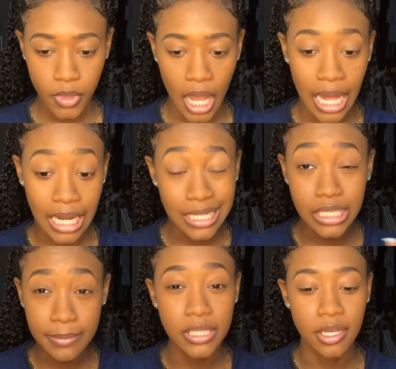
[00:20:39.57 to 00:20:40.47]
a
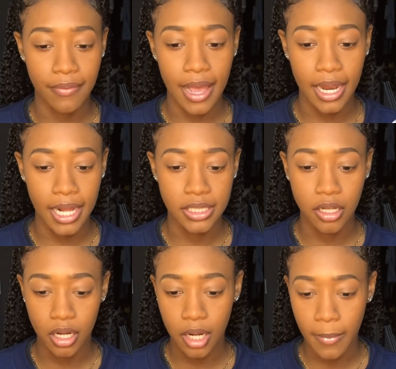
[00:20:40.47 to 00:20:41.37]
little bit of highlighting
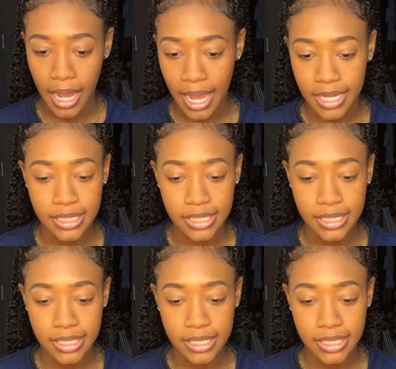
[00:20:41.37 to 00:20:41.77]
under my eyes,